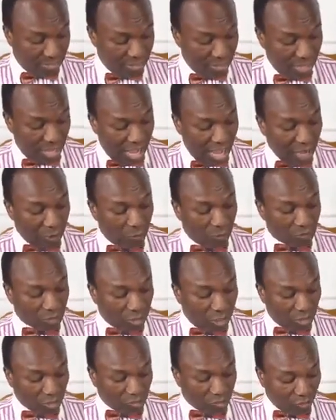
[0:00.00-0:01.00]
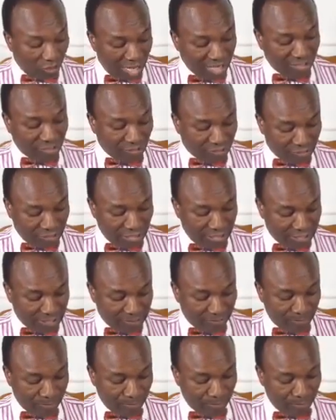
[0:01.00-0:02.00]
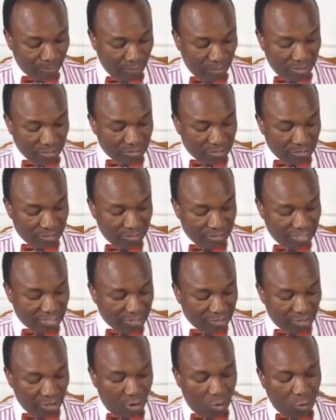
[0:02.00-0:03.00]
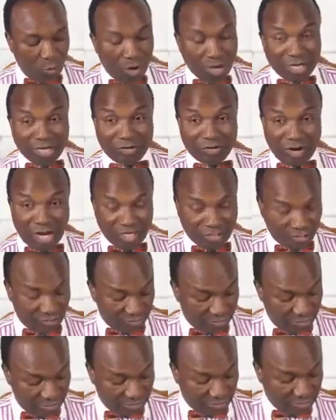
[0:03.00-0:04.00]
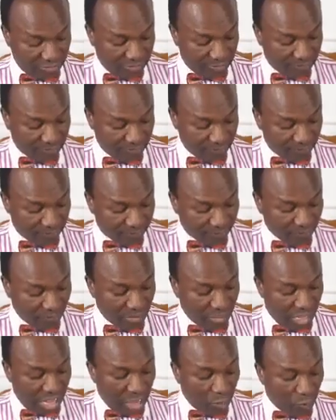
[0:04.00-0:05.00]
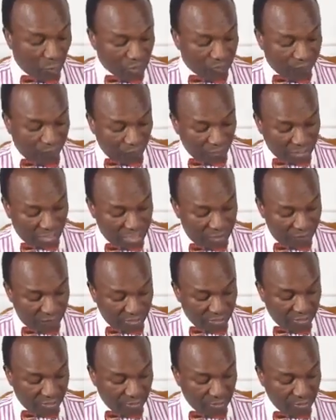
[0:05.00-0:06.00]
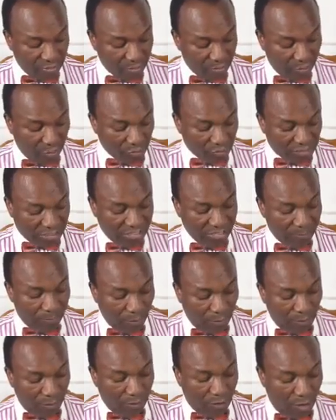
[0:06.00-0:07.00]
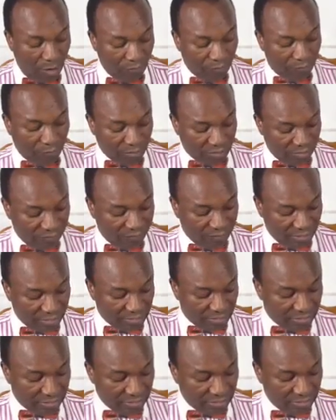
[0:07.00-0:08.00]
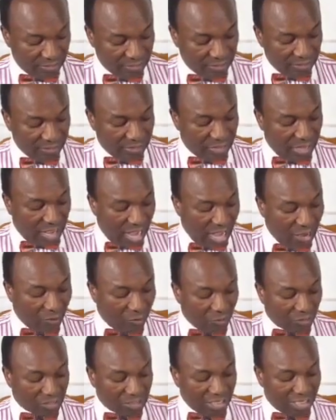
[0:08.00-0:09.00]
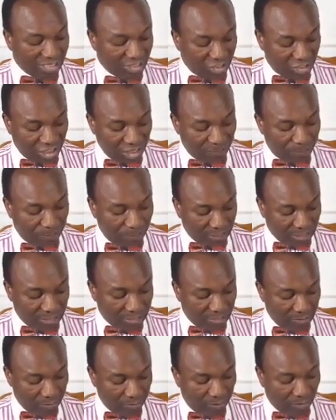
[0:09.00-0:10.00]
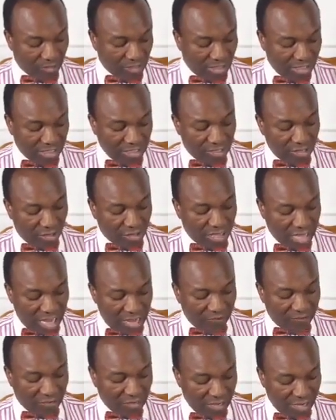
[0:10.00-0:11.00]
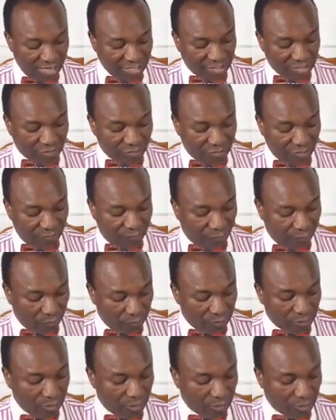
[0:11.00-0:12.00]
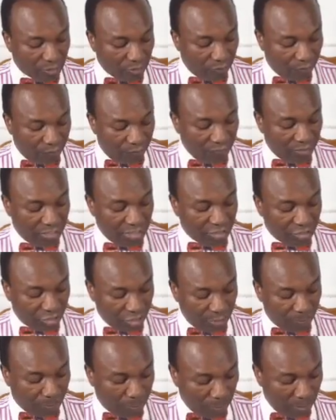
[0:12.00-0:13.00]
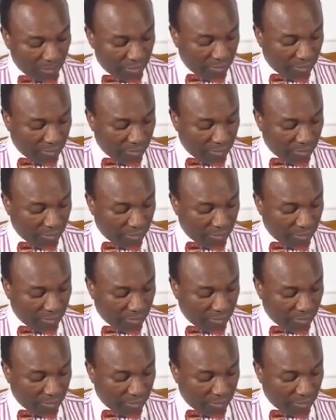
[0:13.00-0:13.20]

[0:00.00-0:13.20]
I was God's righteousness, but did not walk in righteousness. I was forgiven, but still bore unforgiveness. I was a shepherd, but did not have the necessary food to feed the sheep with.